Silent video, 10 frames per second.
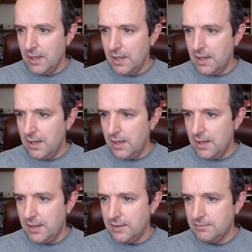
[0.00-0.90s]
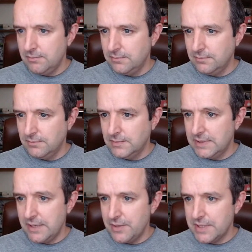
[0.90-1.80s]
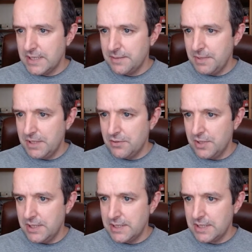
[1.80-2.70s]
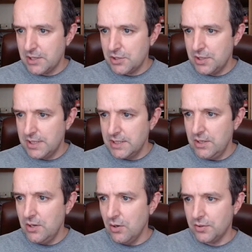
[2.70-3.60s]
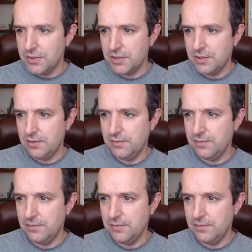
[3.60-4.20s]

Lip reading: Is there a Sesame Street section? There's not.